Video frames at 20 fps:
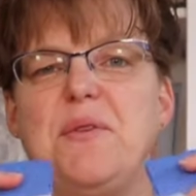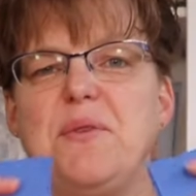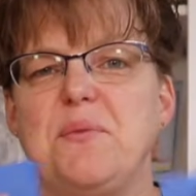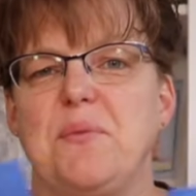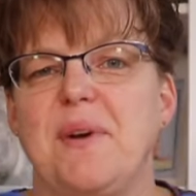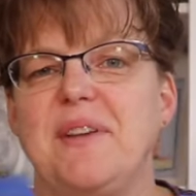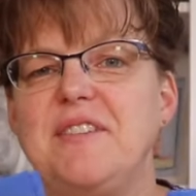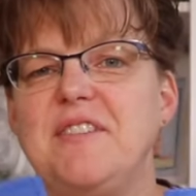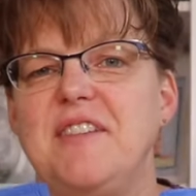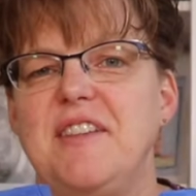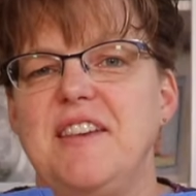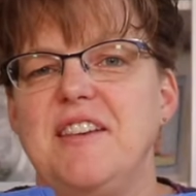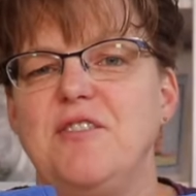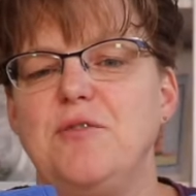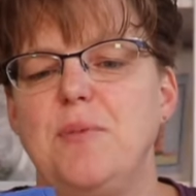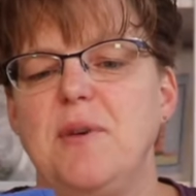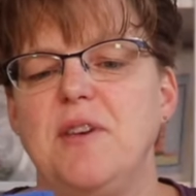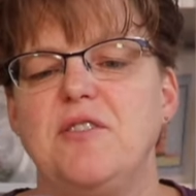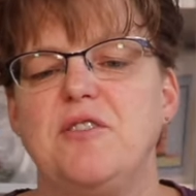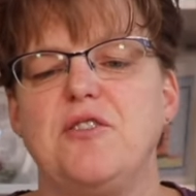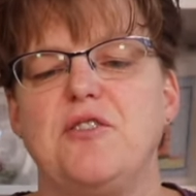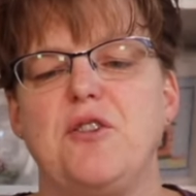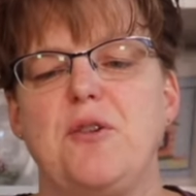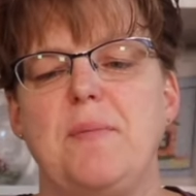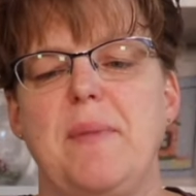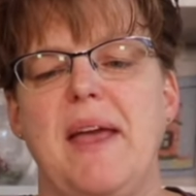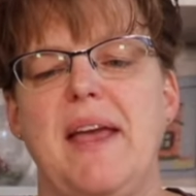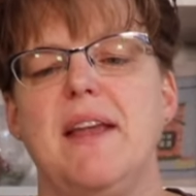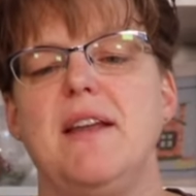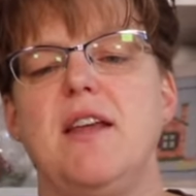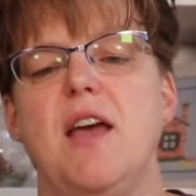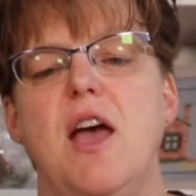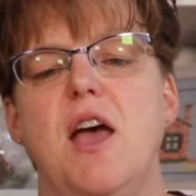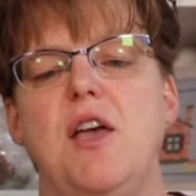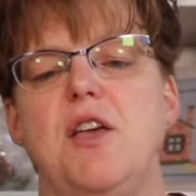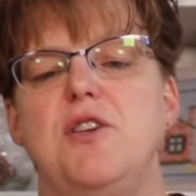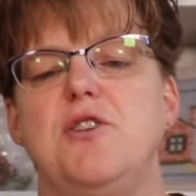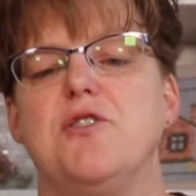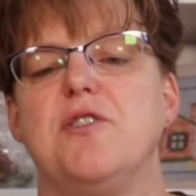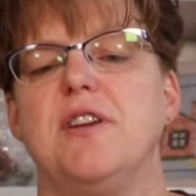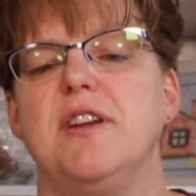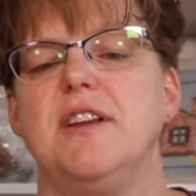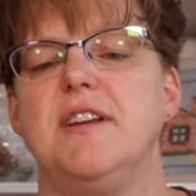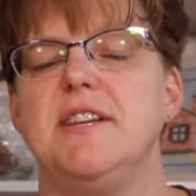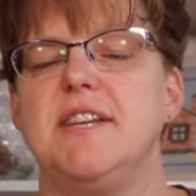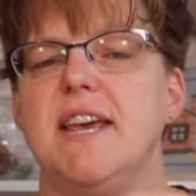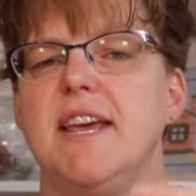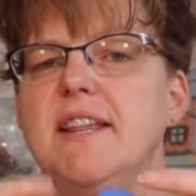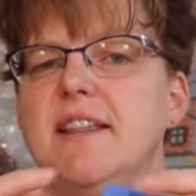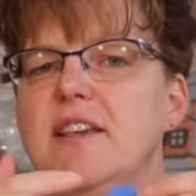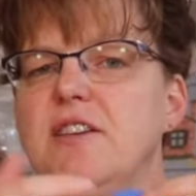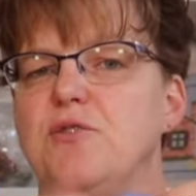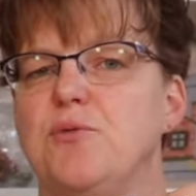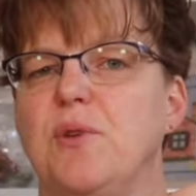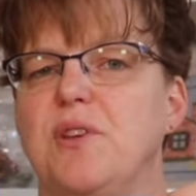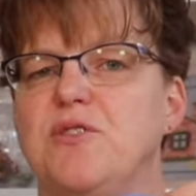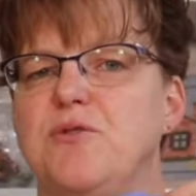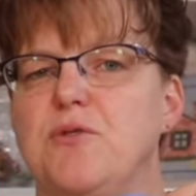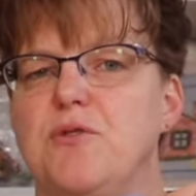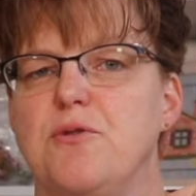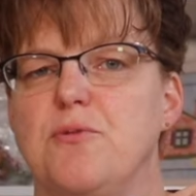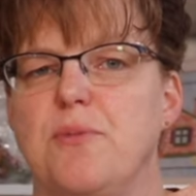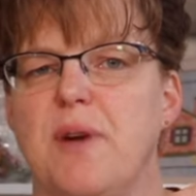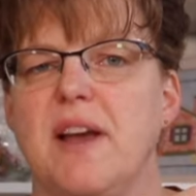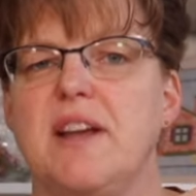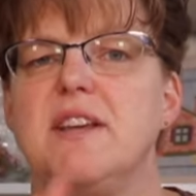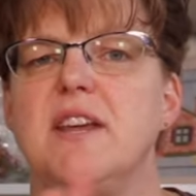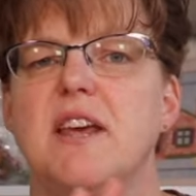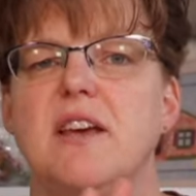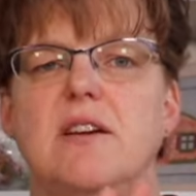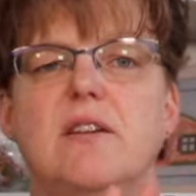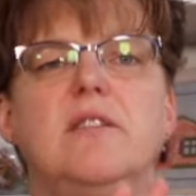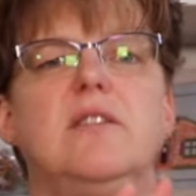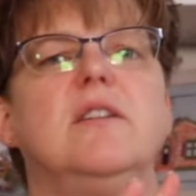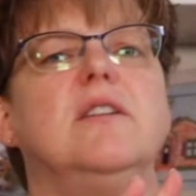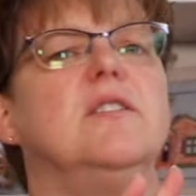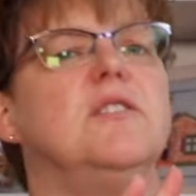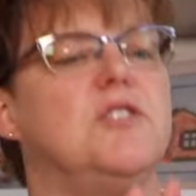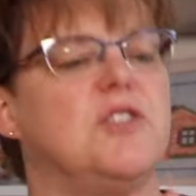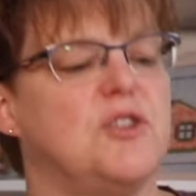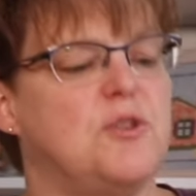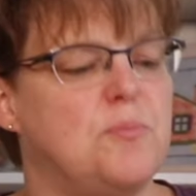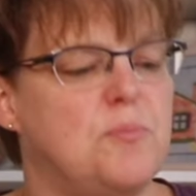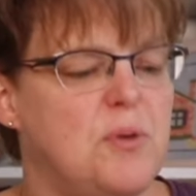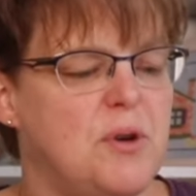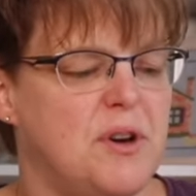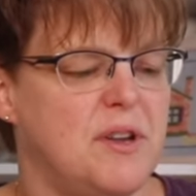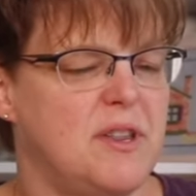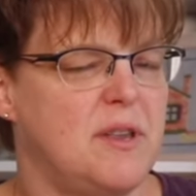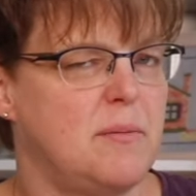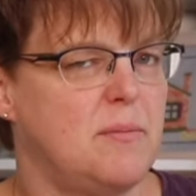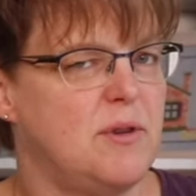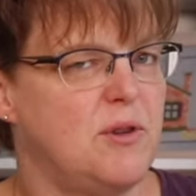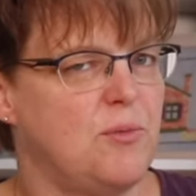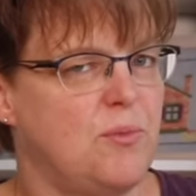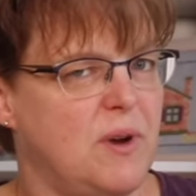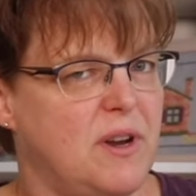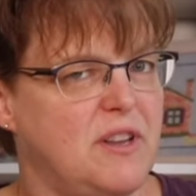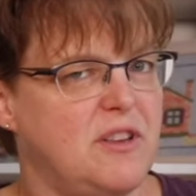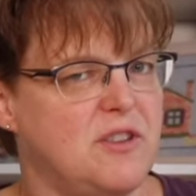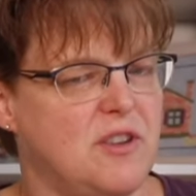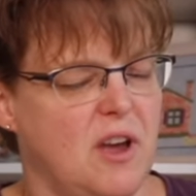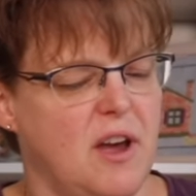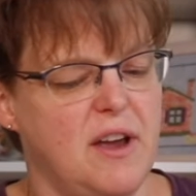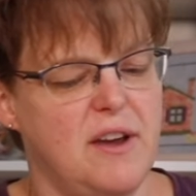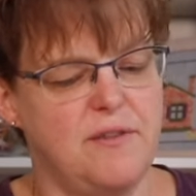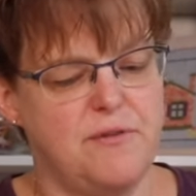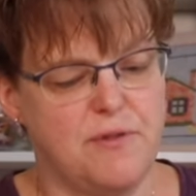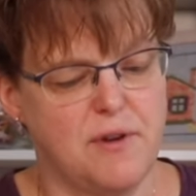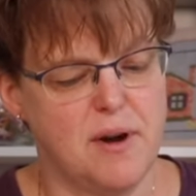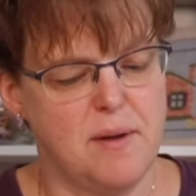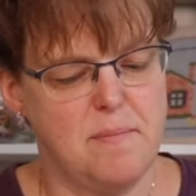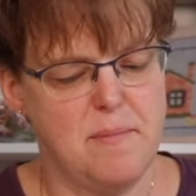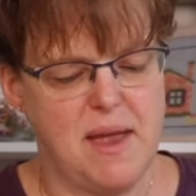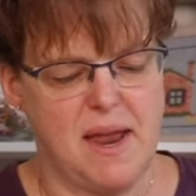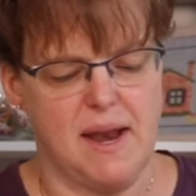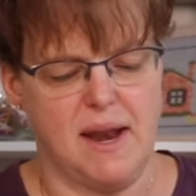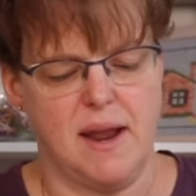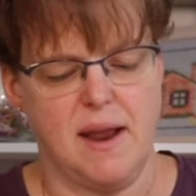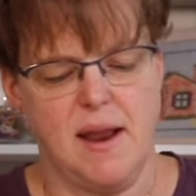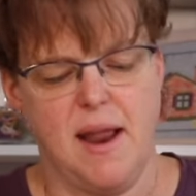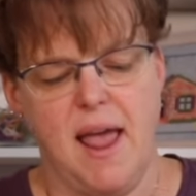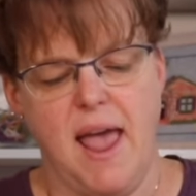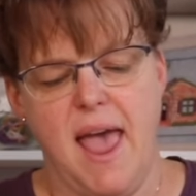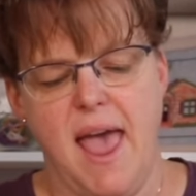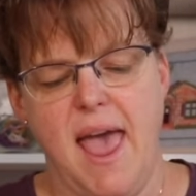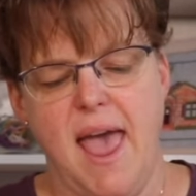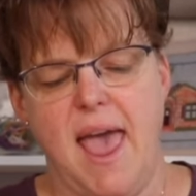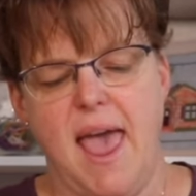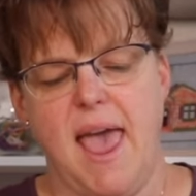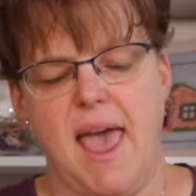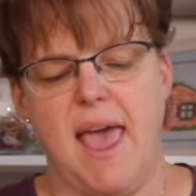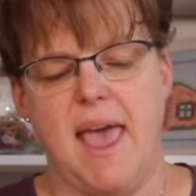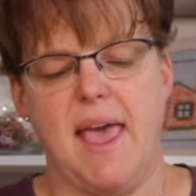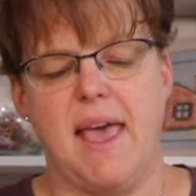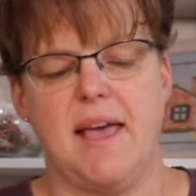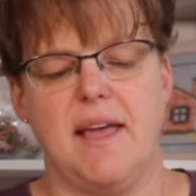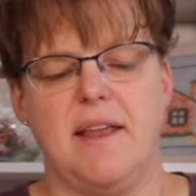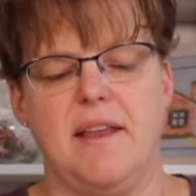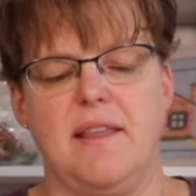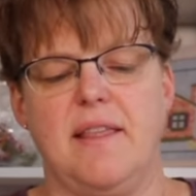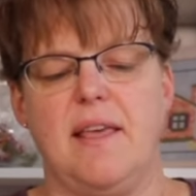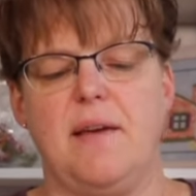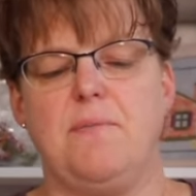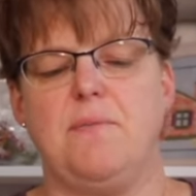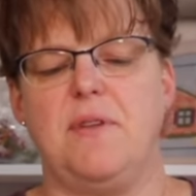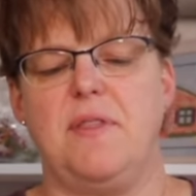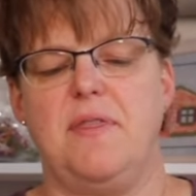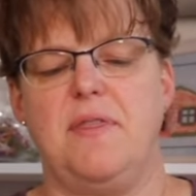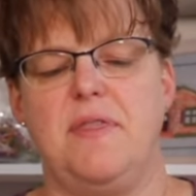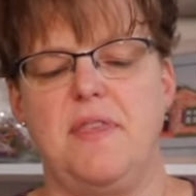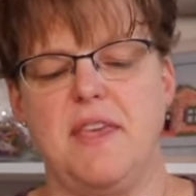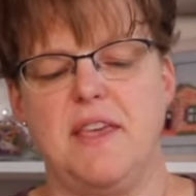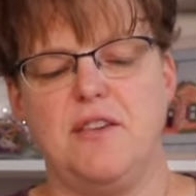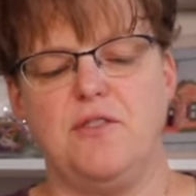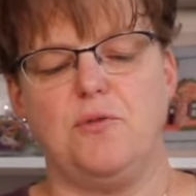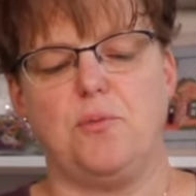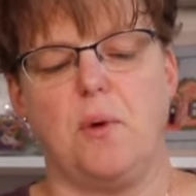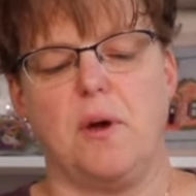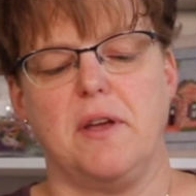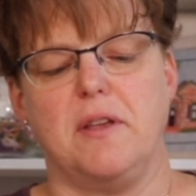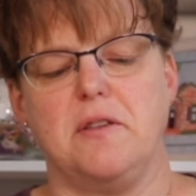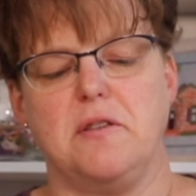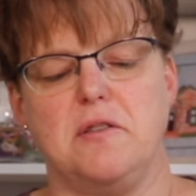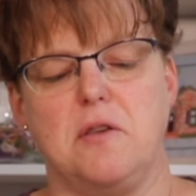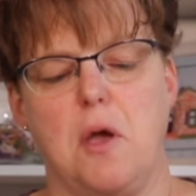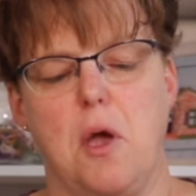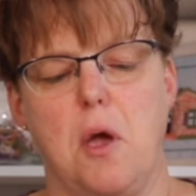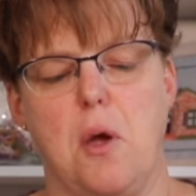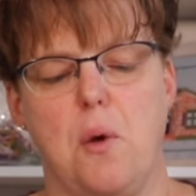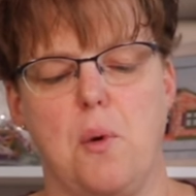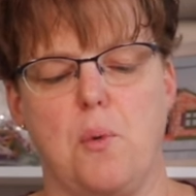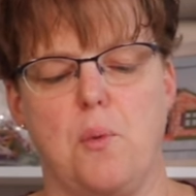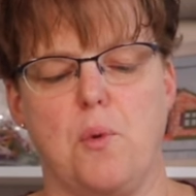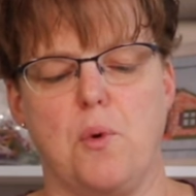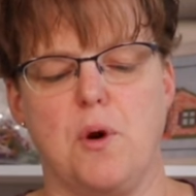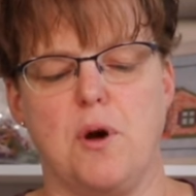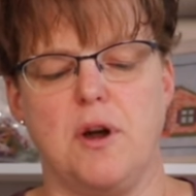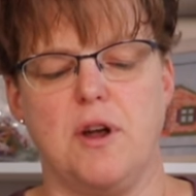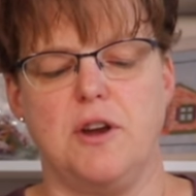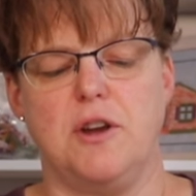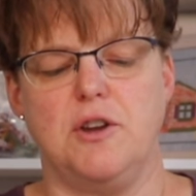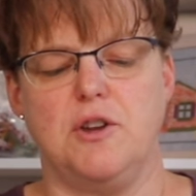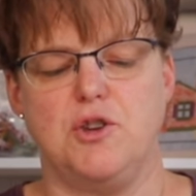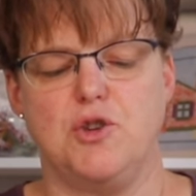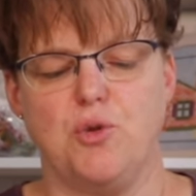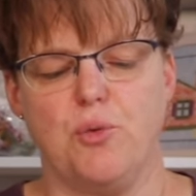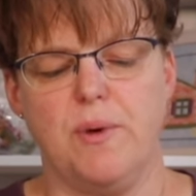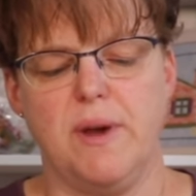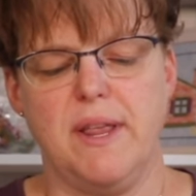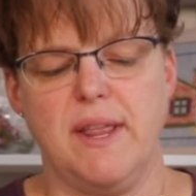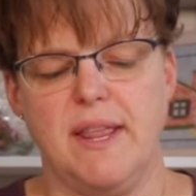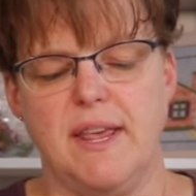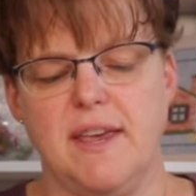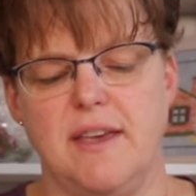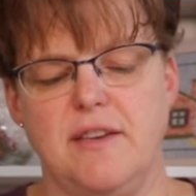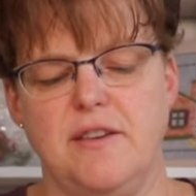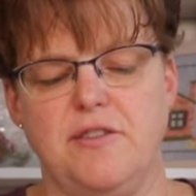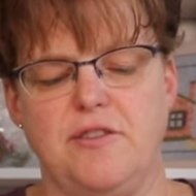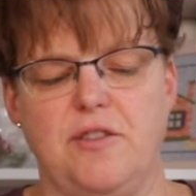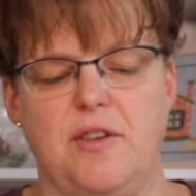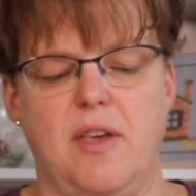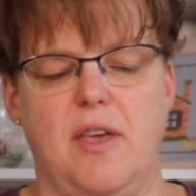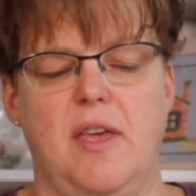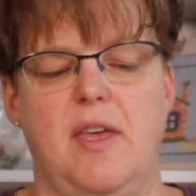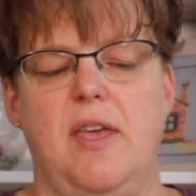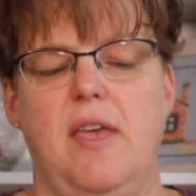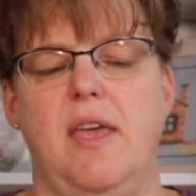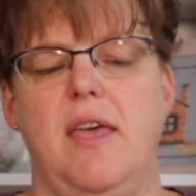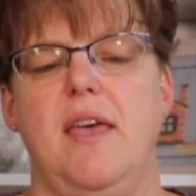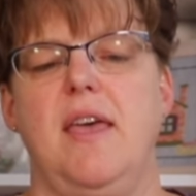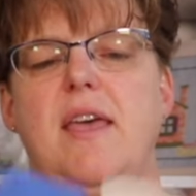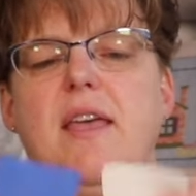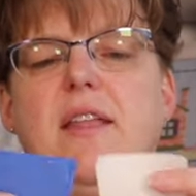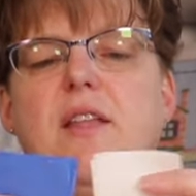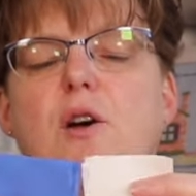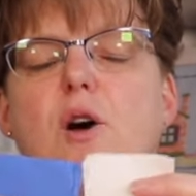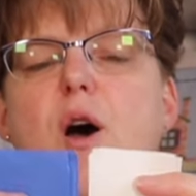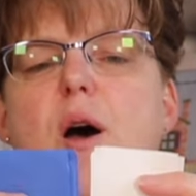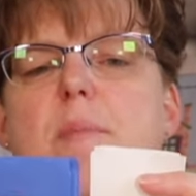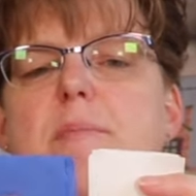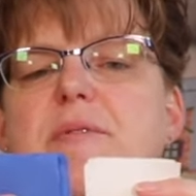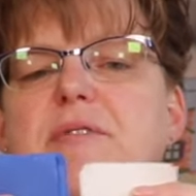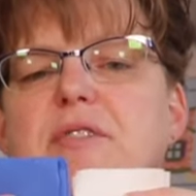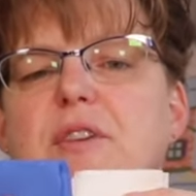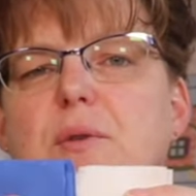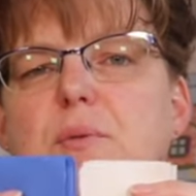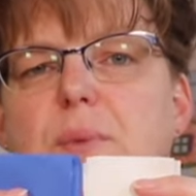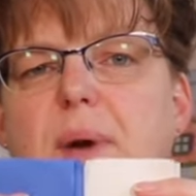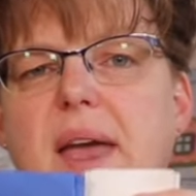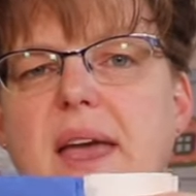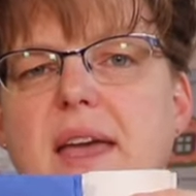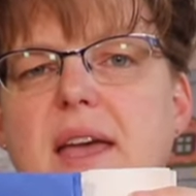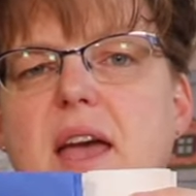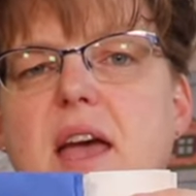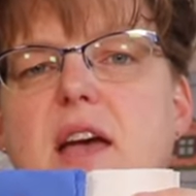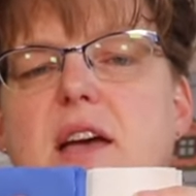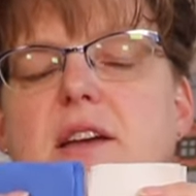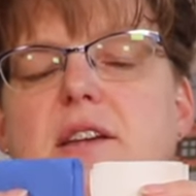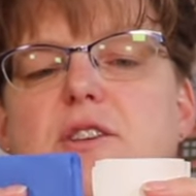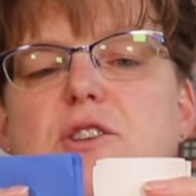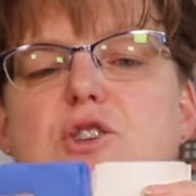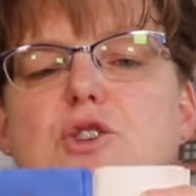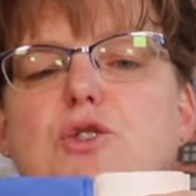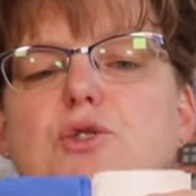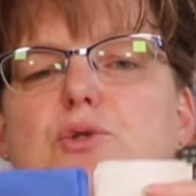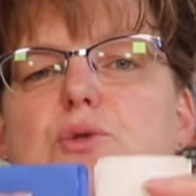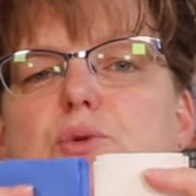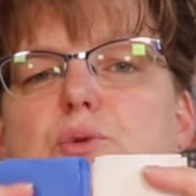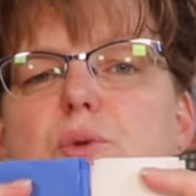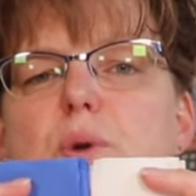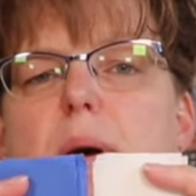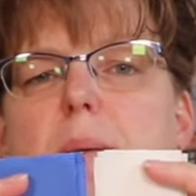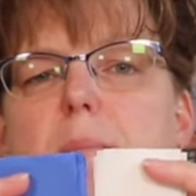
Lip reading: Once these pieces are made, you're going to take these ones with the rectangle, just put them to one side for a minute, and then with these ones, we're going to join these the opposite way to